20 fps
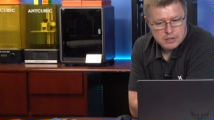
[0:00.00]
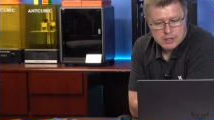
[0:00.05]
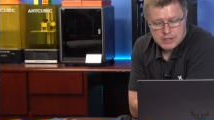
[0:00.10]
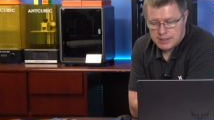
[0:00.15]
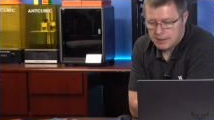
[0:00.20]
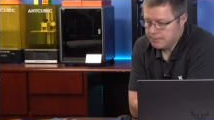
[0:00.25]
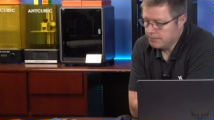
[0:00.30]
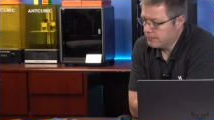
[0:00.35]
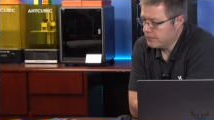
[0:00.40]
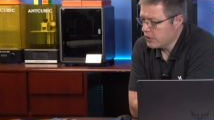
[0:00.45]

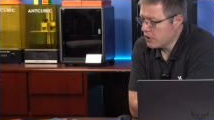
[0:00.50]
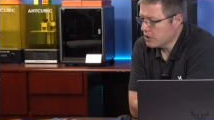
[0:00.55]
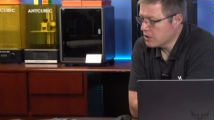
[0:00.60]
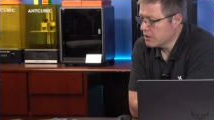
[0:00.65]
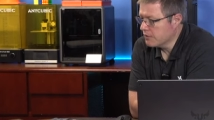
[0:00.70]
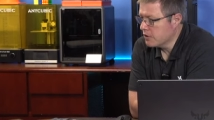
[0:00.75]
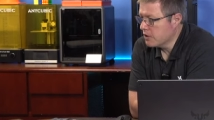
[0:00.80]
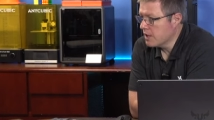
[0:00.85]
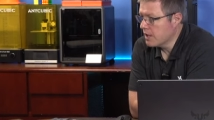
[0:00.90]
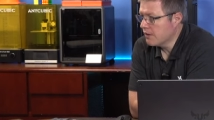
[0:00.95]
Um, for those
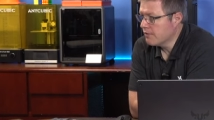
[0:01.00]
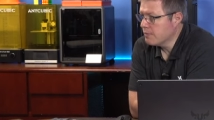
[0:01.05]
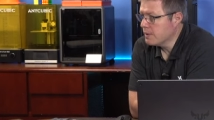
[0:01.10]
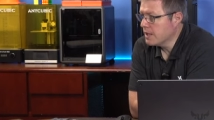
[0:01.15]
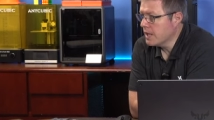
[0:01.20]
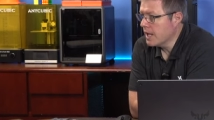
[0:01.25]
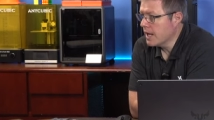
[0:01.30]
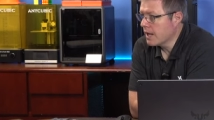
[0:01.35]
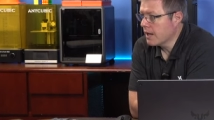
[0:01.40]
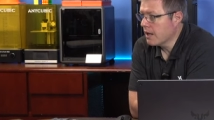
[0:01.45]
of you that have been
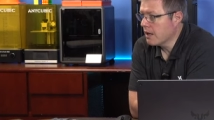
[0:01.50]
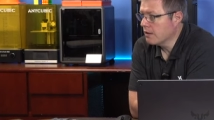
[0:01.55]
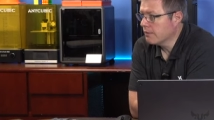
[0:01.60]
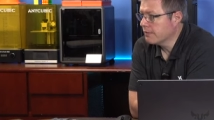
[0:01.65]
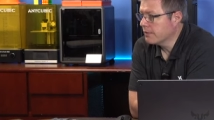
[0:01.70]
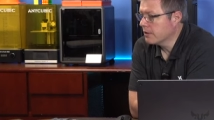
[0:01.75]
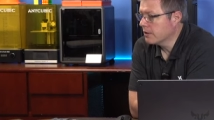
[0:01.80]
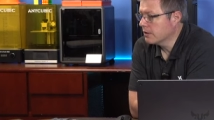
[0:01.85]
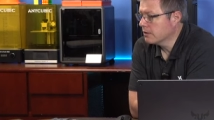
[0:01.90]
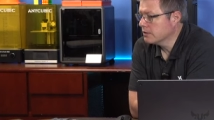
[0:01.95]
hanging out
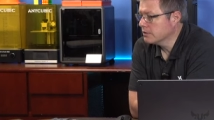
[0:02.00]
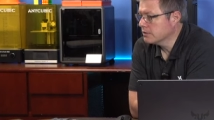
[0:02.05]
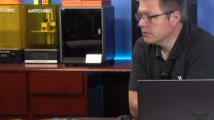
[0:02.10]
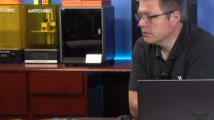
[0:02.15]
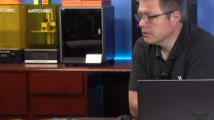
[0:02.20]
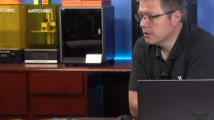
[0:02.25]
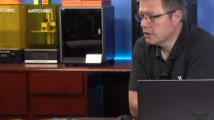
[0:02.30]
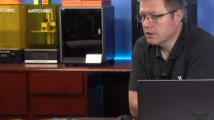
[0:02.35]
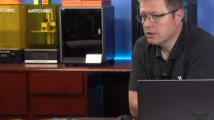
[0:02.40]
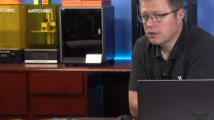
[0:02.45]
for
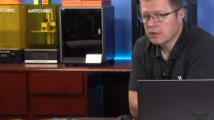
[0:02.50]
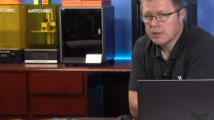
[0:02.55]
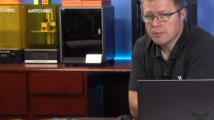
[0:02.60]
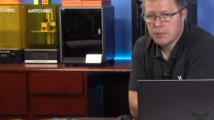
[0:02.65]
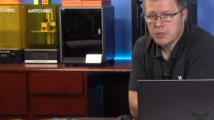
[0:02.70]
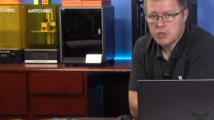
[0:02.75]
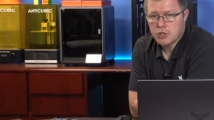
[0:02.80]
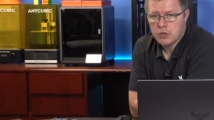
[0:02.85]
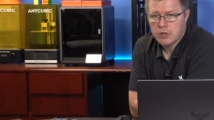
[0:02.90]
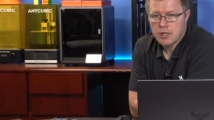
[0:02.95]
the
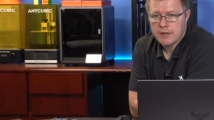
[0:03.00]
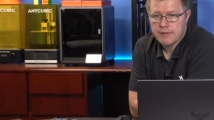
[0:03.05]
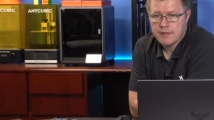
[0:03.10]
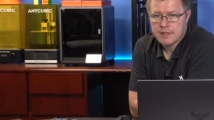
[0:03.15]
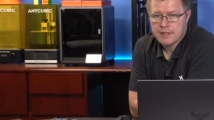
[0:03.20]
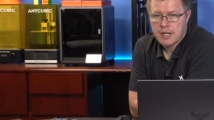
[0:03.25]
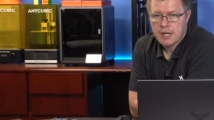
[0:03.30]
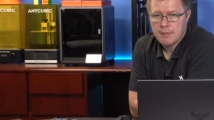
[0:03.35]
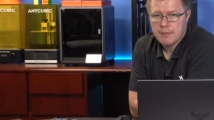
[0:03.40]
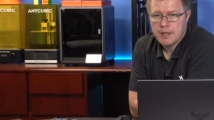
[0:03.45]
majority of this
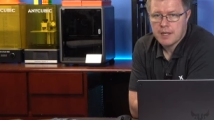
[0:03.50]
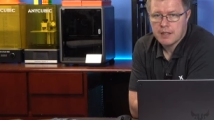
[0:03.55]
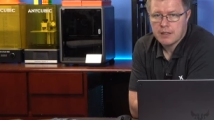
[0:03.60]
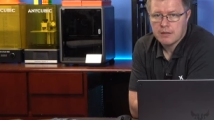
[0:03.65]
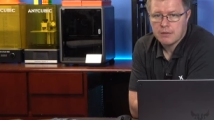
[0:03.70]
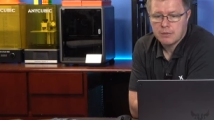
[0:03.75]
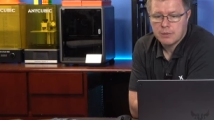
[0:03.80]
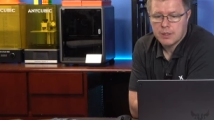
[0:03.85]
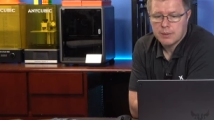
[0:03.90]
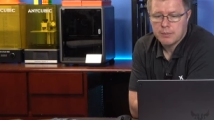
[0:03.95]
time, thank you.
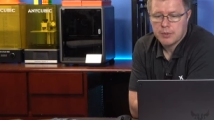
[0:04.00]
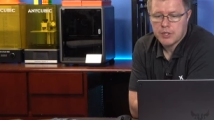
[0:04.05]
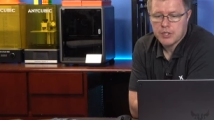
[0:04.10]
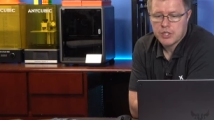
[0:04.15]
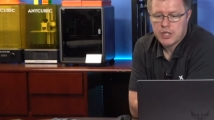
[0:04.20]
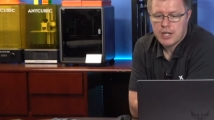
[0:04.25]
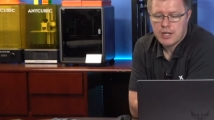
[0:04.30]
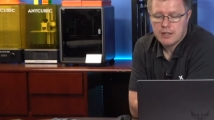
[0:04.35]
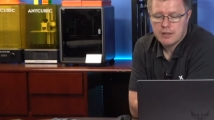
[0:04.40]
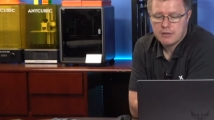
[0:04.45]
We
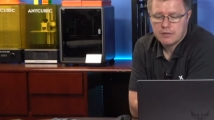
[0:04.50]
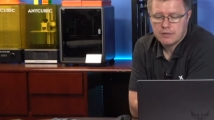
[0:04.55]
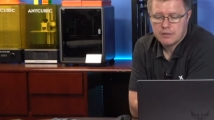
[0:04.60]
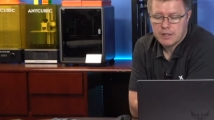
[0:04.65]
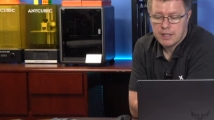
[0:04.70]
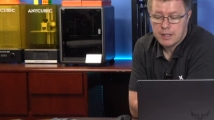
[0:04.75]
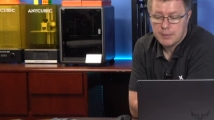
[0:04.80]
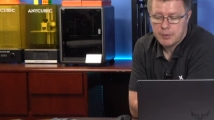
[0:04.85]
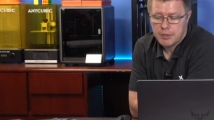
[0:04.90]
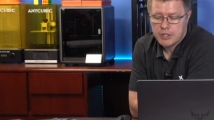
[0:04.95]
appreciate it.
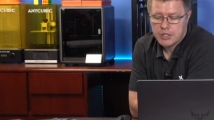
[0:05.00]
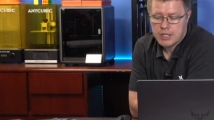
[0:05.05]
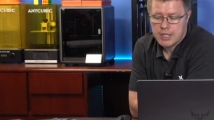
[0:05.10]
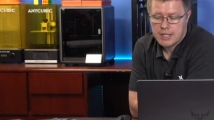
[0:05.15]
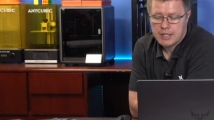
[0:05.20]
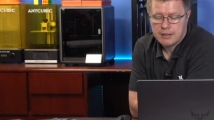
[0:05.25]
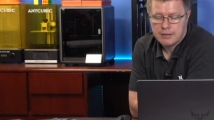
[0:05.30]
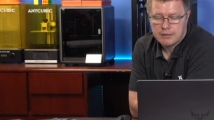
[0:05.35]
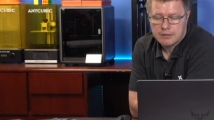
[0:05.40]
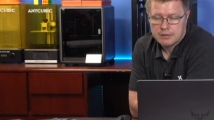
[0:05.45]
I appreciate it.